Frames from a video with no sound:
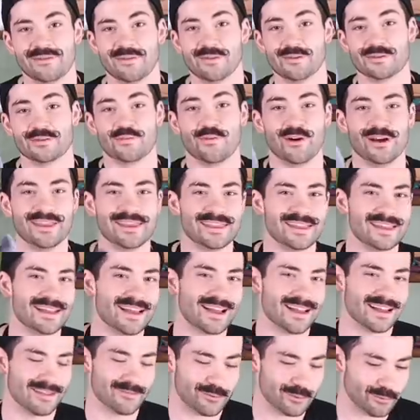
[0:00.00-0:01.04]
If there was one
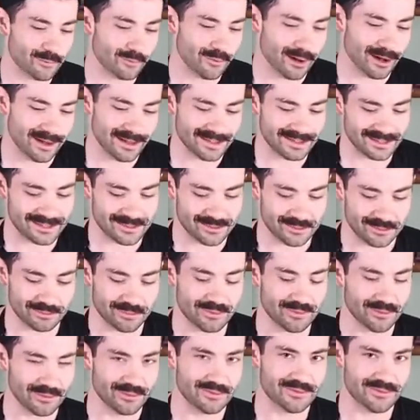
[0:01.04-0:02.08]
thing I would want to
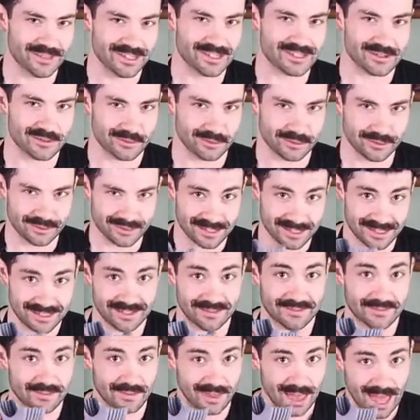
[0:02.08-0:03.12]
improve these holders is
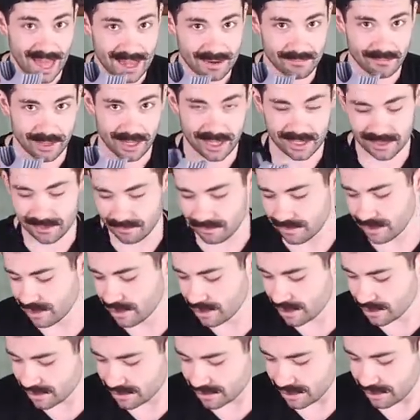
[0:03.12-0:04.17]
a flat bottom.
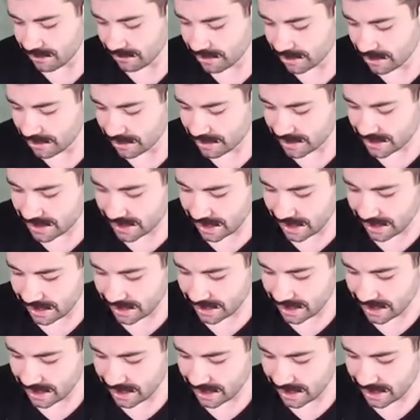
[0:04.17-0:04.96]
So that way you could set